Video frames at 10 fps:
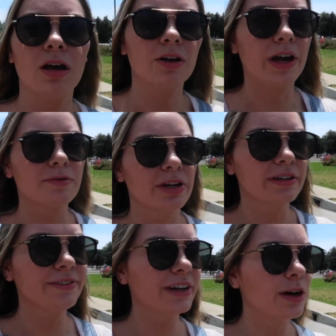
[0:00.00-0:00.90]
Okay, I'm trying
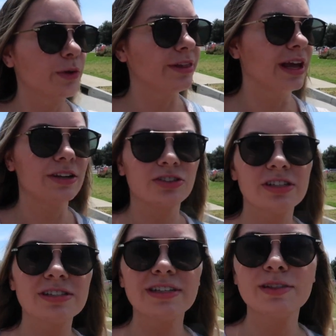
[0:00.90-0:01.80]
to figure out where the
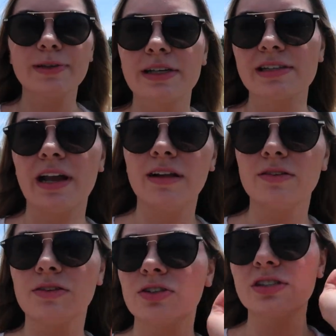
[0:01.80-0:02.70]
entrance is because
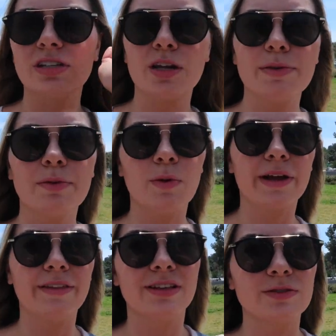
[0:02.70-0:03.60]
there's a ton of people
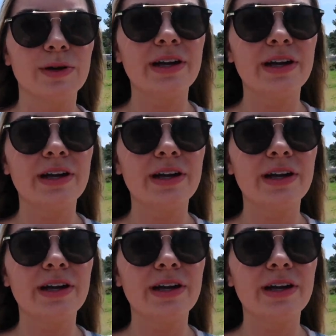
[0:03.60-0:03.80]
walking this